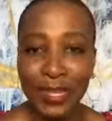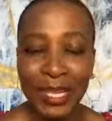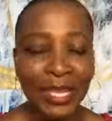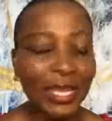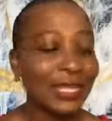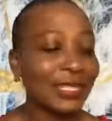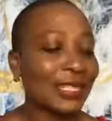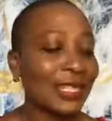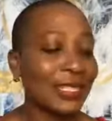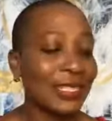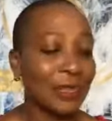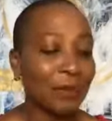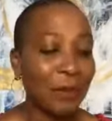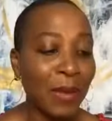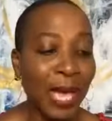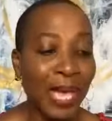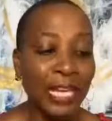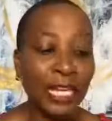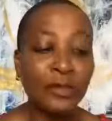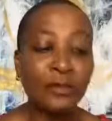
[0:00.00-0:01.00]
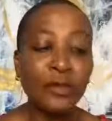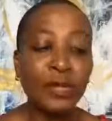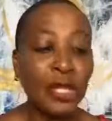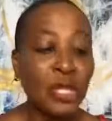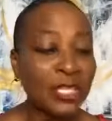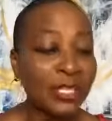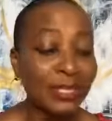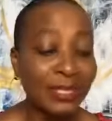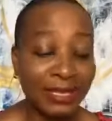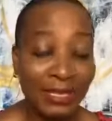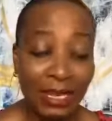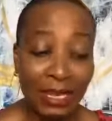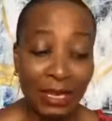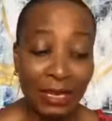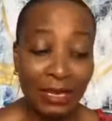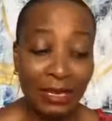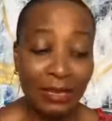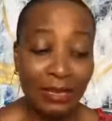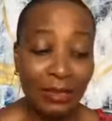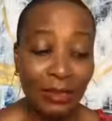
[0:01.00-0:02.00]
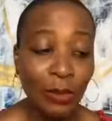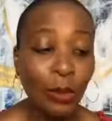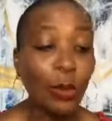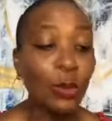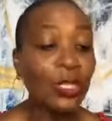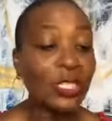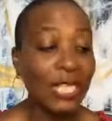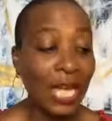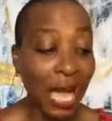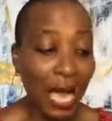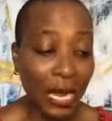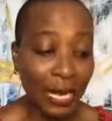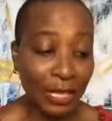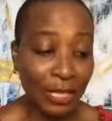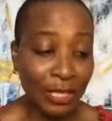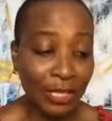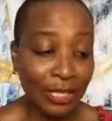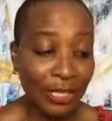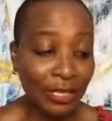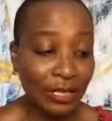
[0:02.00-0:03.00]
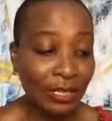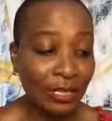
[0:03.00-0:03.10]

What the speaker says: It doesn't matter if you're sick or tired.